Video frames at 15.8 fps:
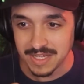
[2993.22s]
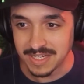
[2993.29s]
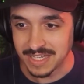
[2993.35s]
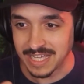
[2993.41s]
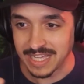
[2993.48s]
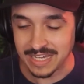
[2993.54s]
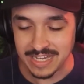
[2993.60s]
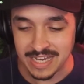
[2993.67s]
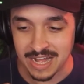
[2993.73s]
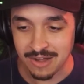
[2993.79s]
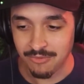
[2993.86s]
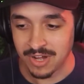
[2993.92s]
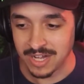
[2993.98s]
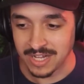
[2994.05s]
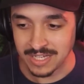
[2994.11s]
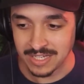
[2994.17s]
again,
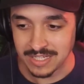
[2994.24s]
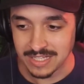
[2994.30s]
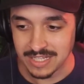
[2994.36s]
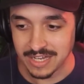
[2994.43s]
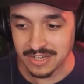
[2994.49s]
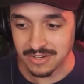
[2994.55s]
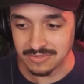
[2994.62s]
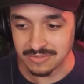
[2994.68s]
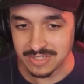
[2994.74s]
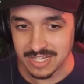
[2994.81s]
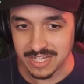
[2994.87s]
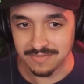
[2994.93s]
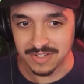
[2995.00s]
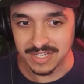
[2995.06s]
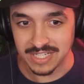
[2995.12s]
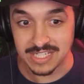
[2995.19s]
not why I don't
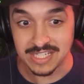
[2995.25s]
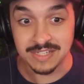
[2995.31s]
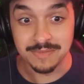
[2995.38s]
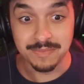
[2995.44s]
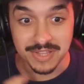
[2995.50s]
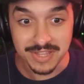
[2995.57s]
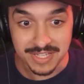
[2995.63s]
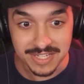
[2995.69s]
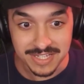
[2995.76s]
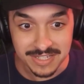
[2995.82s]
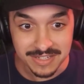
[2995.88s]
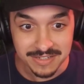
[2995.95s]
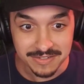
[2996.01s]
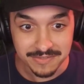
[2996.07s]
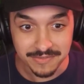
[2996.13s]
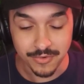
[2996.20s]
have like sympathy
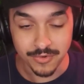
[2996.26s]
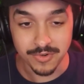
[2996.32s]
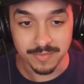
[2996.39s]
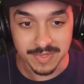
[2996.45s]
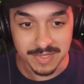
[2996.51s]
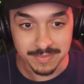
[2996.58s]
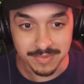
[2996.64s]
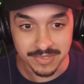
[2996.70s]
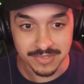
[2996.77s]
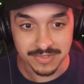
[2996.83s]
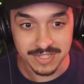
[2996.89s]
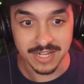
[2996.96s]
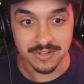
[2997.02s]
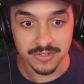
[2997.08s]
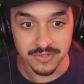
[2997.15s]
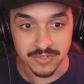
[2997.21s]
for people
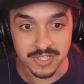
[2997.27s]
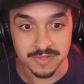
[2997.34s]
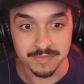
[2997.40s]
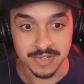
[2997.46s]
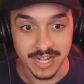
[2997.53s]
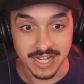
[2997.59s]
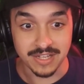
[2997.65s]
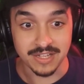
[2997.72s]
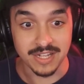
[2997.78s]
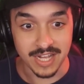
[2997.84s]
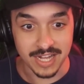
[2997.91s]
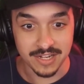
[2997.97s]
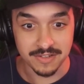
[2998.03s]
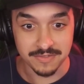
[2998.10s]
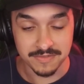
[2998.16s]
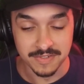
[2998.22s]
that lose it, but I could
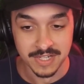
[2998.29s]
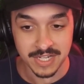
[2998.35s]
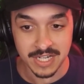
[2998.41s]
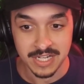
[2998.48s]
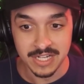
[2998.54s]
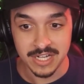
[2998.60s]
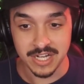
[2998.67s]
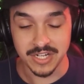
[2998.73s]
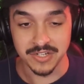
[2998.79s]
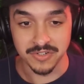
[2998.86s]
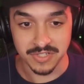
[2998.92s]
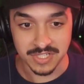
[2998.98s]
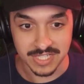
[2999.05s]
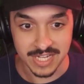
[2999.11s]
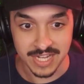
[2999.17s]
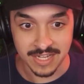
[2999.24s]
kind of
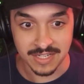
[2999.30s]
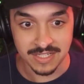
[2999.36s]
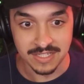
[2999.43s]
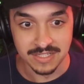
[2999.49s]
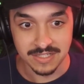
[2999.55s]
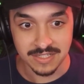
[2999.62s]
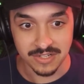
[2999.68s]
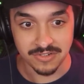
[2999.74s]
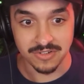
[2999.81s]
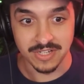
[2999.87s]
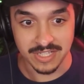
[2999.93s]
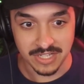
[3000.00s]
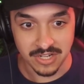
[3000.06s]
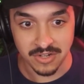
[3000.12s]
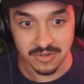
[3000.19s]
understand a lot. You